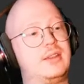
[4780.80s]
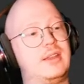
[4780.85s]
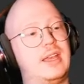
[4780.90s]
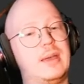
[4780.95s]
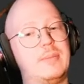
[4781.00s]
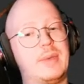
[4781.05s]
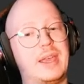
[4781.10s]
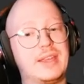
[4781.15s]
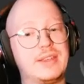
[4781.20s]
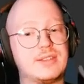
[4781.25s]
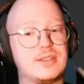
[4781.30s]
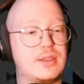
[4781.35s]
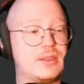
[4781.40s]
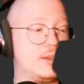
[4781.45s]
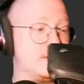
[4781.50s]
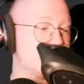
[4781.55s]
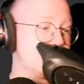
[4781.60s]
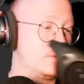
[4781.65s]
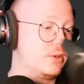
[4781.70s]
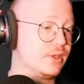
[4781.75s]
MX, I think
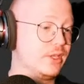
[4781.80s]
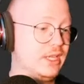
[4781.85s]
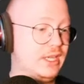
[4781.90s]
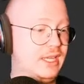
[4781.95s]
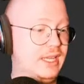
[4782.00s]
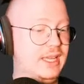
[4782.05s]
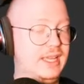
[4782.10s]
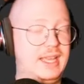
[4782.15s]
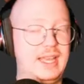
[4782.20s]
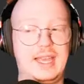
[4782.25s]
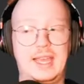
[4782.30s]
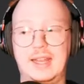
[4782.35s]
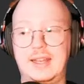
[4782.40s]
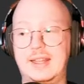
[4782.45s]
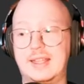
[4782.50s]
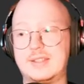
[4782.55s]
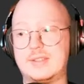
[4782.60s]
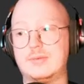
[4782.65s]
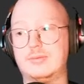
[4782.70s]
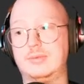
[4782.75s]
it's called, and
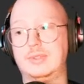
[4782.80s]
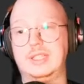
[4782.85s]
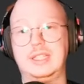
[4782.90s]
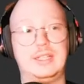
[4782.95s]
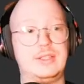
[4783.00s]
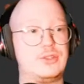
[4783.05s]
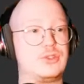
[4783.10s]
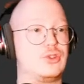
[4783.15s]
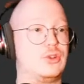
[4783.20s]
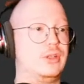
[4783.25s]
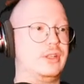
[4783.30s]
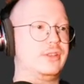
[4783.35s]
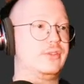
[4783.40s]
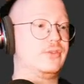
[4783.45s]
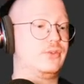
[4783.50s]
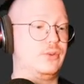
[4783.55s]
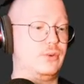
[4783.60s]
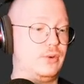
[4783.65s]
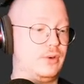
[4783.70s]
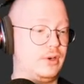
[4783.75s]
that's really solid
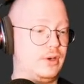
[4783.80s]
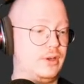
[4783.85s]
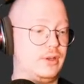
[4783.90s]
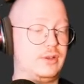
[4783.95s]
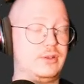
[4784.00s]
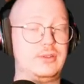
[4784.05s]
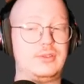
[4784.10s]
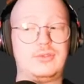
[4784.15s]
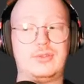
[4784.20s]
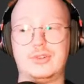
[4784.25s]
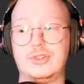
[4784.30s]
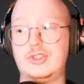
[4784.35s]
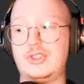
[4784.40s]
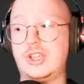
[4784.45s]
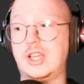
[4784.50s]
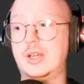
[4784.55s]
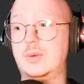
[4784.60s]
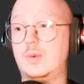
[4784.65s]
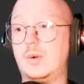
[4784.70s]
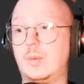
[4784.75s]
for uh, for
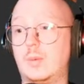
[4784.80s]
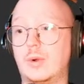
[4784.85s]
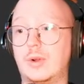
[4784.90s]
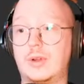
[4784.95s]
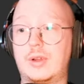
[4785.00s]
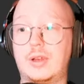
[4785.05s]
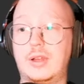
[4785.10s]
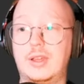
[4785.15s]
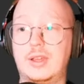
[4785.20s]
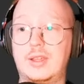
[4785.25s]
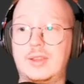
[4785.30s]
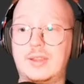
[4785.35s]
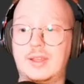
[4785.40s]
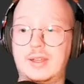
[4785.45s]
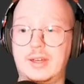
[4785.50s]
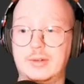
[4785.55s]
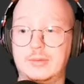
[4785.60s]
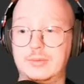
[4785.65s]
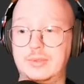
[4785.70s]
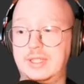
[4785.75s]
general work like
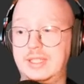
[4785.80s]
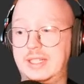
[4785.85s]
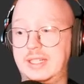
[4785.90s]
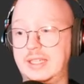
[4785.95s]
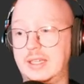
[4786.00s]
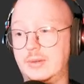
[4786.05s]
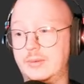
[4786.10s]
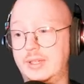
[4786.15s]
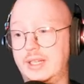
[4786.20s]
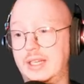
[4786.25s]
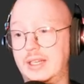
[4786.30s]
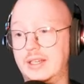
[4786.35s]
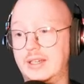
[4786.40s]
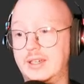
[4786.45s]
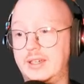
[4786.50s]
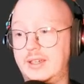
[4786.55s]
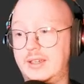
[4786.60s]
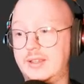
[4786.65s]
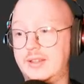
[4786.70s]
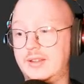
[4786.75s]
that. I really, I really
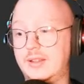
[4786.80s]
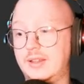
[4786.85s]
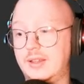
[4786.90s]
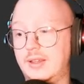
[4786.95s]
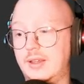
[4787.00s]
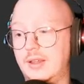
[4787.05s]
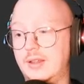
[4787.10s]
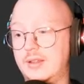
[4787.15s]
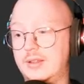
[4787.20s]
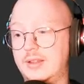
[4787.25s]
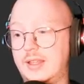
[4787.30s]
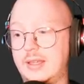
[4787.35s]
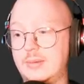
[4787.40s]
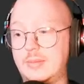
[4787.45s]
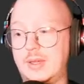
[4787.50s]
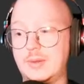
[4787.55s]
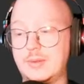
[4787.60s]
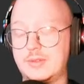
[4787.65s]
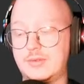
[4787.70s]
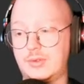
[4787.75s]
like the that
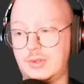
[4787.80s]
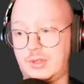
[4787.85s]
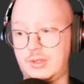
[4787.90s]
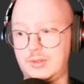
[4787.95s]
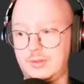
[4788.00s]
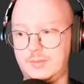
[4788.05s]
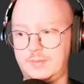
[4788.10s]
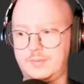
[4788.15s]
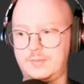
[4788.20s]
mouse for that.